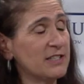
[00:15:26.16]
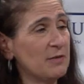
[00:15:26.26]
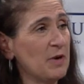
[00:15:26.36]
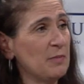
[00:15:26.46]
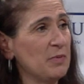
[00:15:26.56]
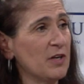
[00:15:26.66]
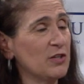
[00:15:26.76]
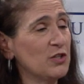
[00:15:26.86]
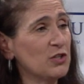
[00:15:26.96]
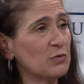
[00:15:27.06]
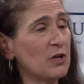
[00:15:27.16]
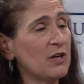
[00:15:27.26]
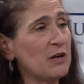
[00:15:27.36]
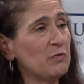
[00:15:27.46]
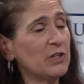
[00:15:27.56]
that might be unusual,
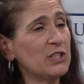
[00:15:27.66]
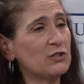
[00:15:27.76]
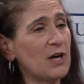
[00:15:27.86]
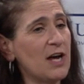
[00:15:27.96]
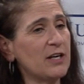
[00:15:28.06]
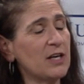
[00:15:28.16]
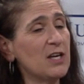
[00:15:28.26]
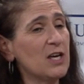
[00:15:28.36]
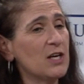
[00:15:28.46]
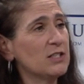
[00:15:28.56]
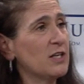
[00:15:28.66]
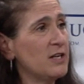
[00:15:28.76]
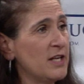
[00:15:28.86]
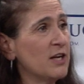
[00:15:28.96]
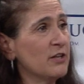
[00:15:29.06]
and really try to
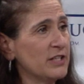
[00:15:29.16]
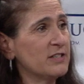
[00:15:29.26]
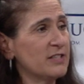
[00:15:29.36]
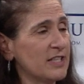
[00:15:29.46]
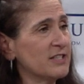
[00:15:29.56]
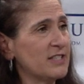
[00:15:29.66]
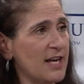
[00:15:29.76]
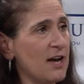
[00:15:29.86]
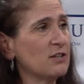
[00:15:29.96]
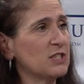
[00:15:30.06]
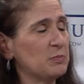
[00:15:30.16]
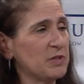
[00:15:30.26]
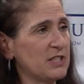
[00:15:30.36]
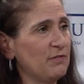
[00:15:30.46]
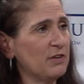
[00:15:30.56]
nail these things down
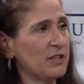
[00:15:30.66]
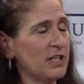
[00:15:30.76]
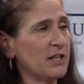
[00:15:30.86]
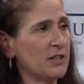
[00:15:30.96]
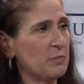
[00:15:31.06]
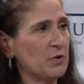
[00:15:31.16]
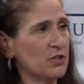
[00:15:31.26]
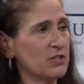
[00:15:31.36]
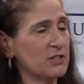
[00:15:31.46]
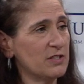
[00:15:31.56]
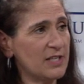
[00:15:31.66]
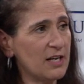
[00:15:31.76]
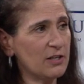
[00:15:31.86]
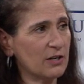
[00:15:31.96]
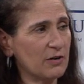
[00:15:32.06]
specifically in the purchase and
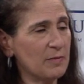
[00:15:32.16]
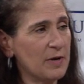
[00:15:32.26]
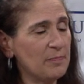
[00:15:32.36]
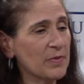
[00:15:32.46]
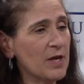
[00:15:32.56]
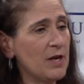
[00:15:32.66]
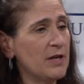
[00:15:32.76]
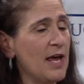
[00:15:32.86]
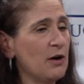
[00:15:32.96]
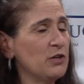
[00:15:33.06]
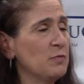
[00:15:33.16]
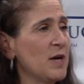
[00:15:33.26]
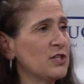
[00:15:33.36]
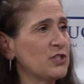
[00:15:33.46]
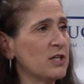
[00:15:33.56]
sale agreement. Now, you
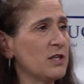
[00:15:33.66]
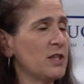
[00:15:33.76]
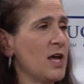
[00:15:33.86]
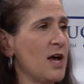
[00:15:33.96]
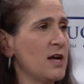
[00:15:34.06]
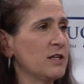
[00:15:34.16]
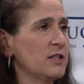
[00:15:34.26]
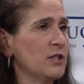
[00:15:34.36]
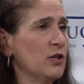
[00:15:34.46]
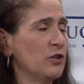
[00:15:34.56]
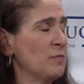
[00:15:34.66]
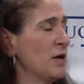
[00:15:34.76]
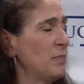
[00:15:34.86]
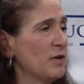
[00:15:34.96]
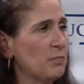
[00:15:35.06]
mentioned that there
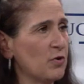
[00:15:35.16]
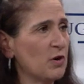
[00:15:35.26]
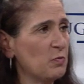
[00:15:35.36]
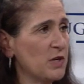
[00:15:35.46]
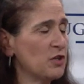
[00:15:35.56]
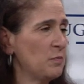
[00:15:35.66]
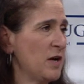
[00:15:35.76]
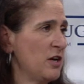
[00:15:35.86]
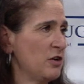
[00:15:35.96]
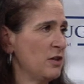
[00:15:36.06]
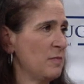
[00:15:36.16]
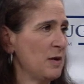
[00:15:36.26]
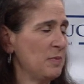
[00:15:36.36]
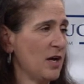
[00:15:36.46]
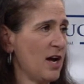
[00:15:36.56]
might be a broken window pane or there
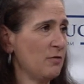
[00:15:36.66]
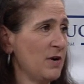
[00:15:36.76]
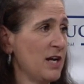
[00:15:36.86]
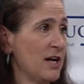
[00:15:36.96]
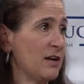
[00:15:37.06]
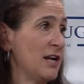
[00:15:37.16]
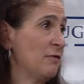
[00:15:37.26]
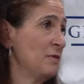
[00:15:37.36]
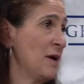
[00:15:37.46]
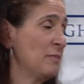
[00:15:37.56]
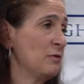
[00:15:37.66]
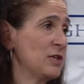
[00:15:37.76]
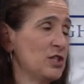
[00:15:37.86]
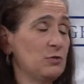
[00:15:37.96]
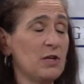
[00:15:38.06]
might be high radon. Now, remember, we
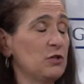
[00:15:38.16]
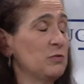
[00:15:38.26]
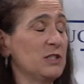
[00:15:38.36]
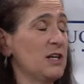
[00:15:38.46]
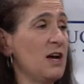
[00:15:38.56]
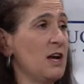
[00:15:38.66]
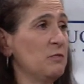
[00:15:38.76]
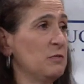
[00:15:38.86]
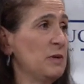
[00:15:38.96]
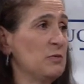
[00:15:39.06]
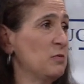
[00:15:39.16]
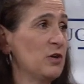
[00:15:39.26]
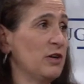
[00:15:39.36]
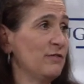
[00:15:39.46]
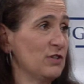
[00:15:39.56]
just went through a time where people
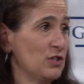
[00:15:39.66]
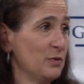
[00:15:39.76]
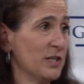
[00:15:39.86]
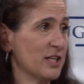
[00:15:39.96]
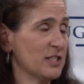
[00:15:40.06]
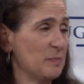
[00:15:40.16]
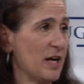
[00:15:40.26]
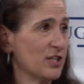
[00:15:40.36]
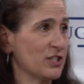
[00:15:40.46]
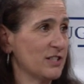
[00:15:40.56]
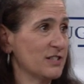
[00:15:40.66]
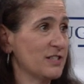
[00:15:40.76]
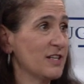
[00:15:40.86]
weren't even doing inspections,